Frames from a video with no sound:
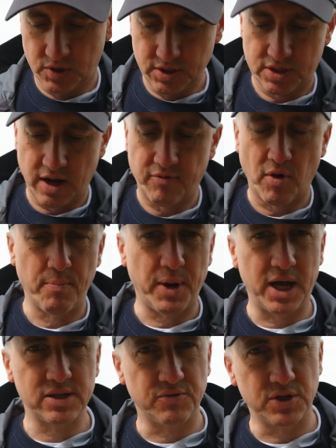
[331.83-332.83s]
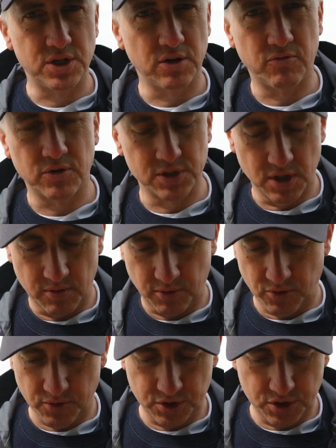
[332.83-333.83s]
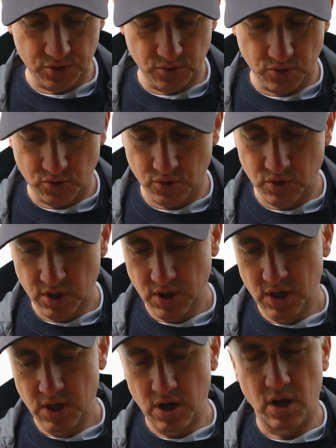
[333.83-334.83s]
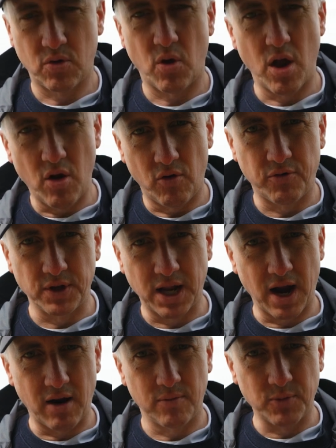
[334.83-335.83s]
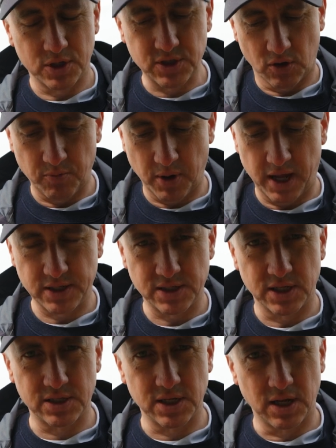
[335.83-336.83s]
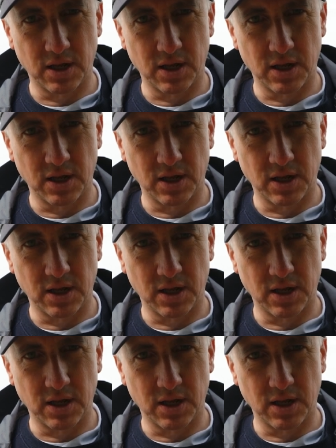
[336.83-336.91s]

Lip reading: say if I'm bass fishing for example on the shore, I quite often carry my soft plastics in a